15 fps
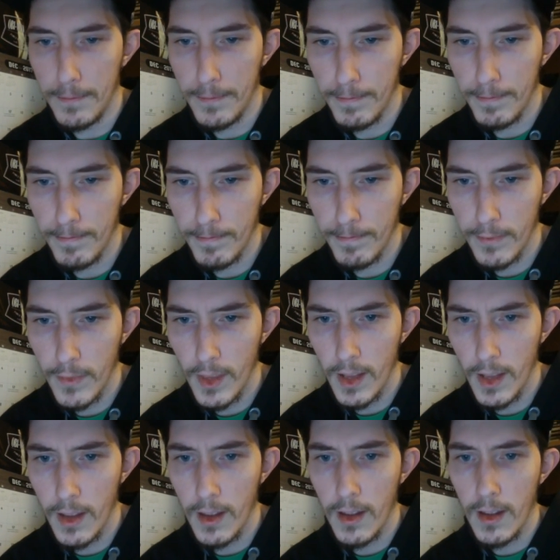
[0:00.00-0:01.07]

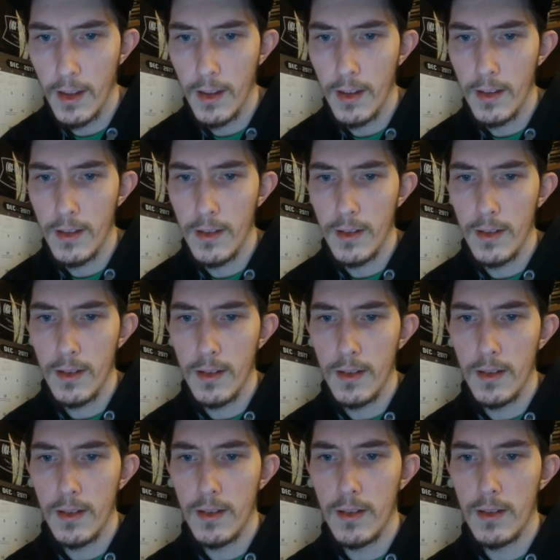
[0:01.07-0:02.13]

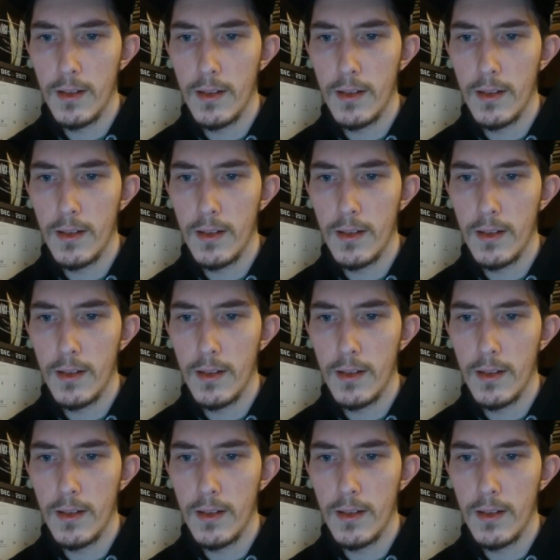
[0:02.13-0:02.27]
(no one is talking)